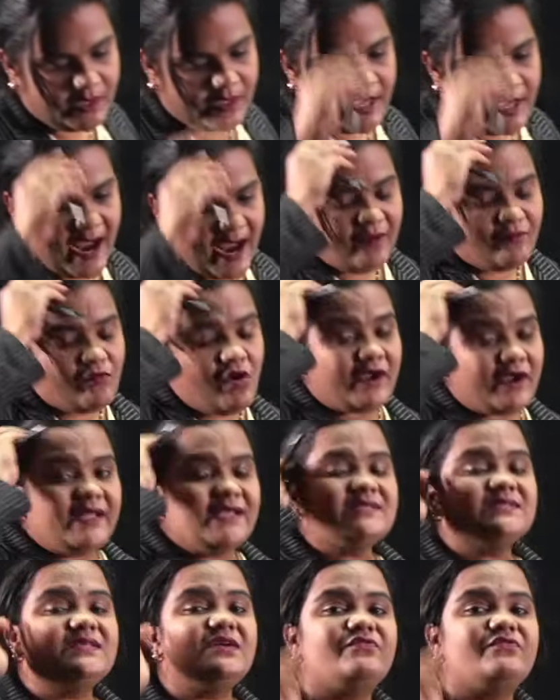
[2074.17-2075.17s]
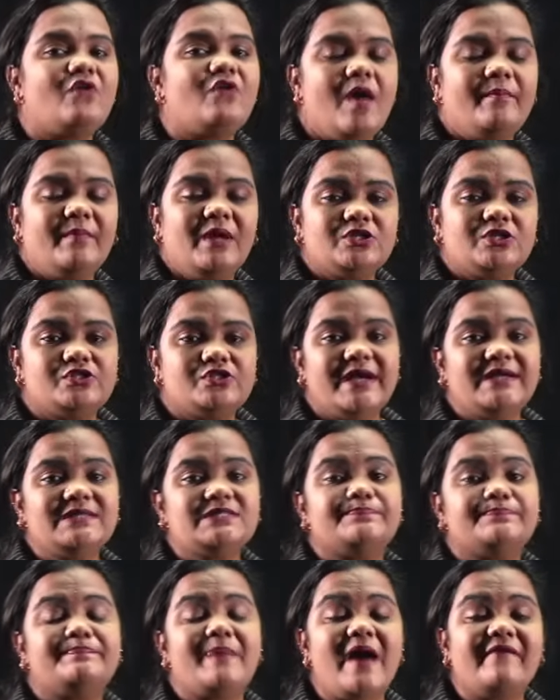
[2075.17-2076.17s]
And what is the formula, students?
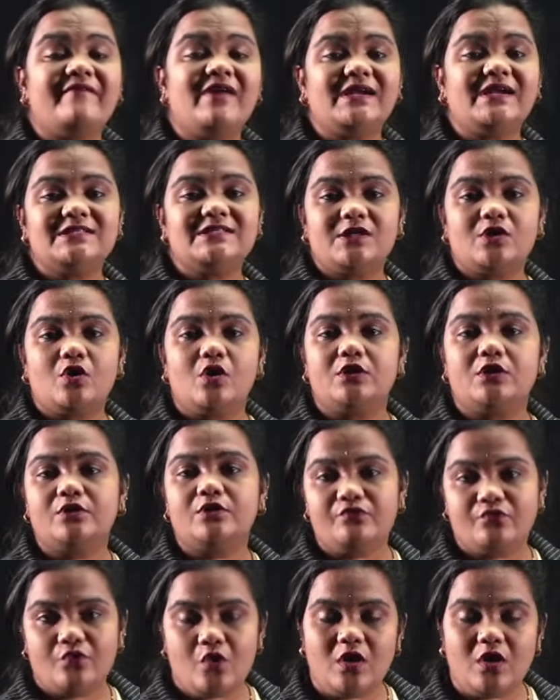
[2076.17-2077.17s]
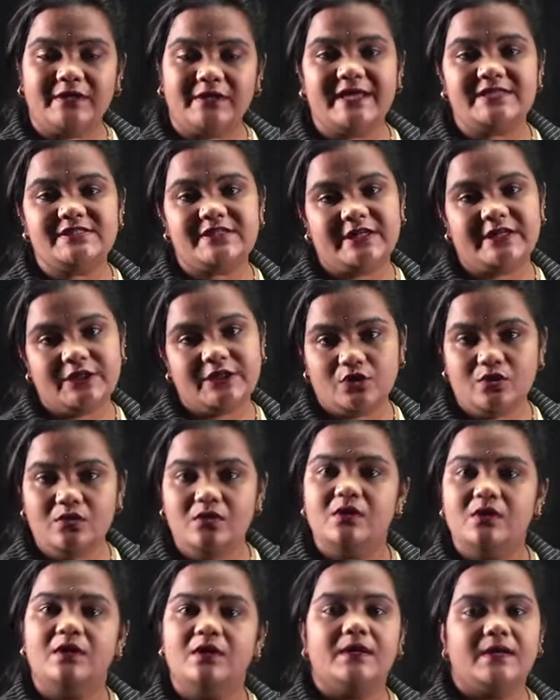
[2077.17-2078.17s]
Power is equal to voltage into
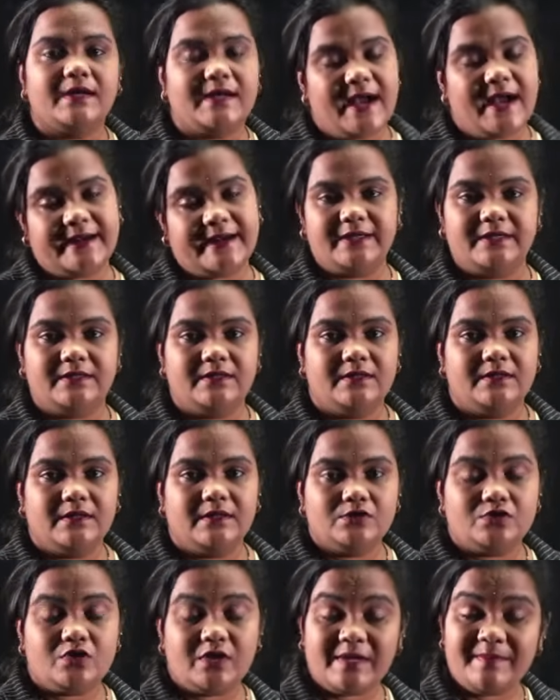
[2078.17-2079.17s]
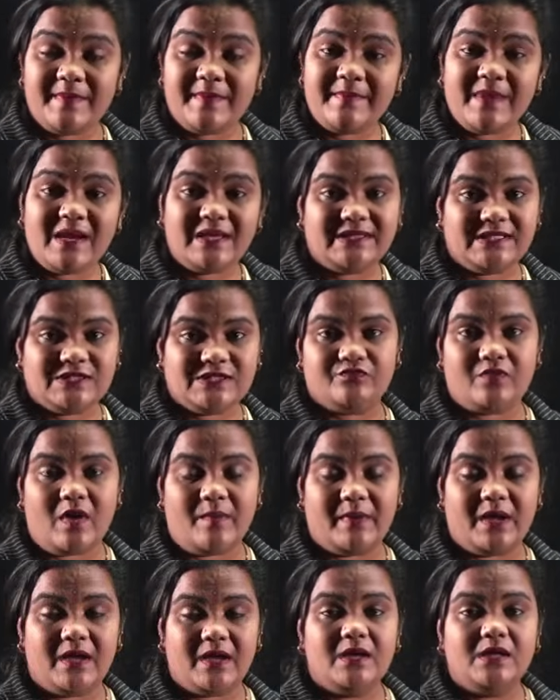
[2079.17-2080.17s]
current. So remember this
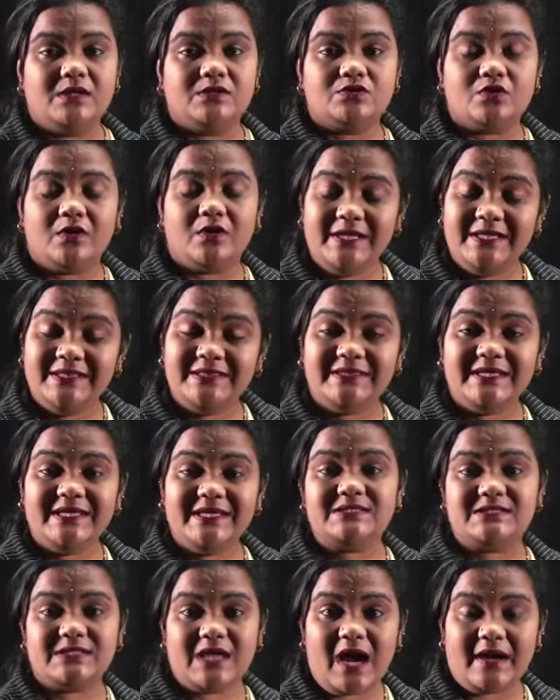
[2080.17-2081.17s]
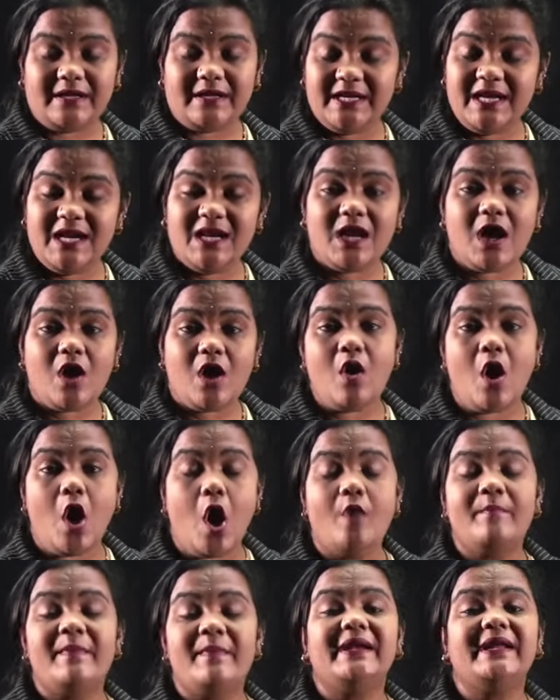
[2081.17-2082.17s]
formula. So in this, till now
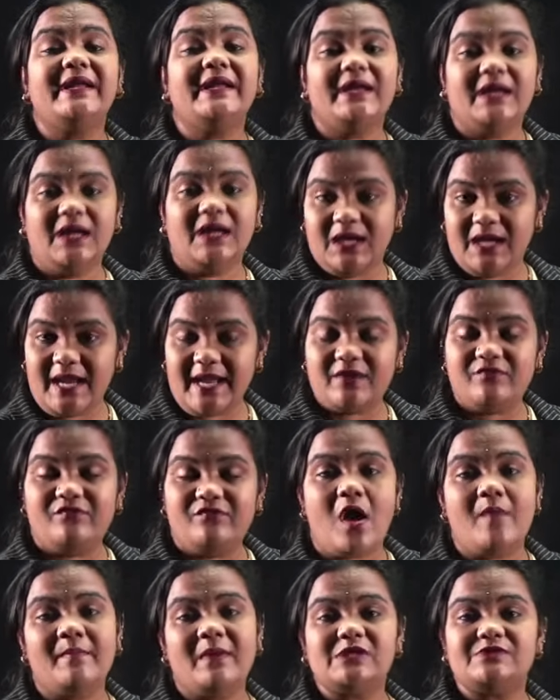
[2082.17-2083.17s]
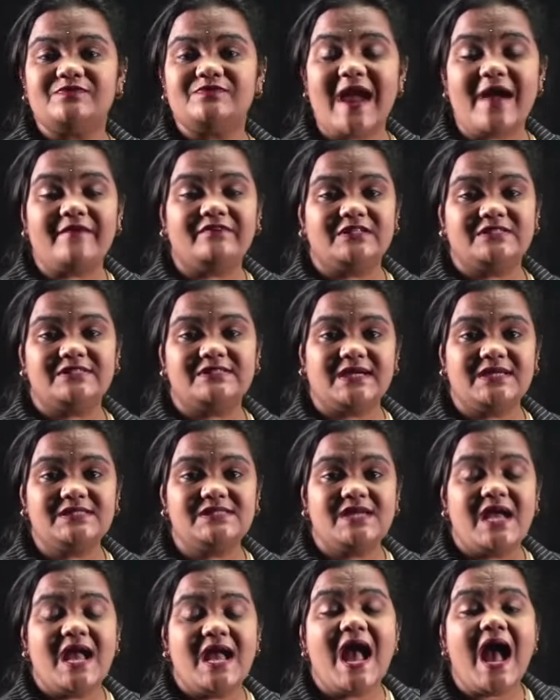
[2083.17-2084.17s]
how many formulas we have discussed?
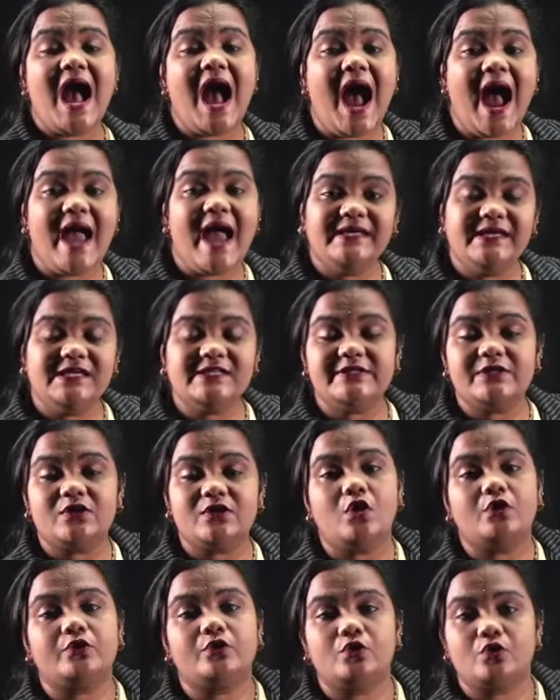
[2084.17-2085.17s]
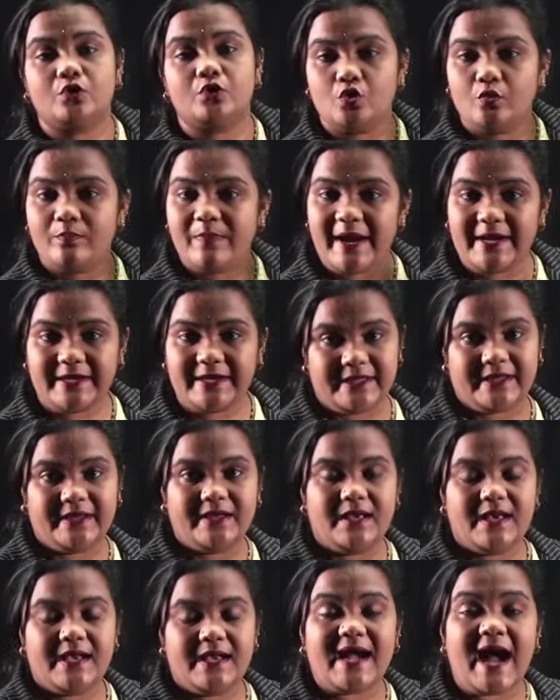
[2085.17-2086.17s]
I is equal to Q by T.
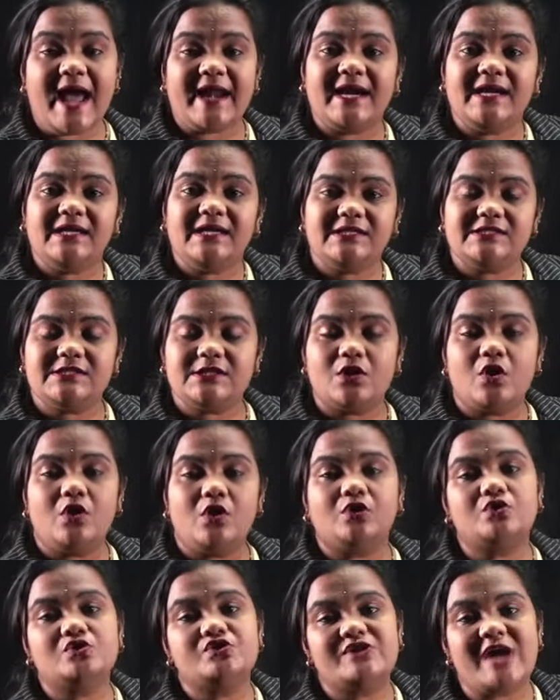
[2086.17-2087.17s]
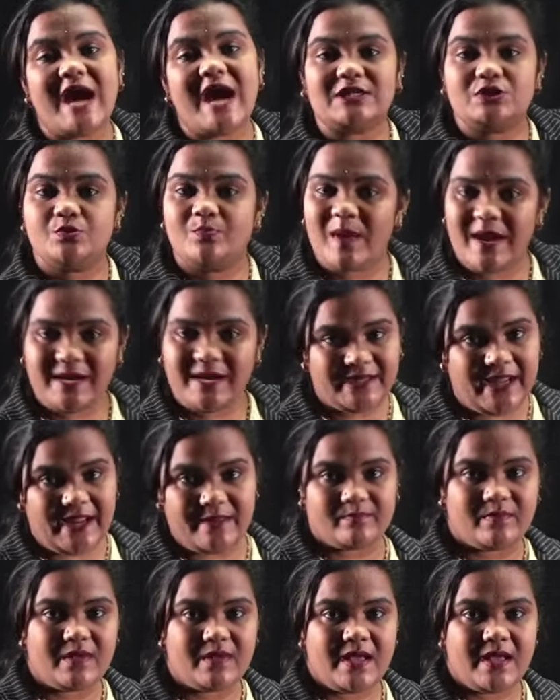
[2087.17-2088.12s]
Current is equal to charge by time.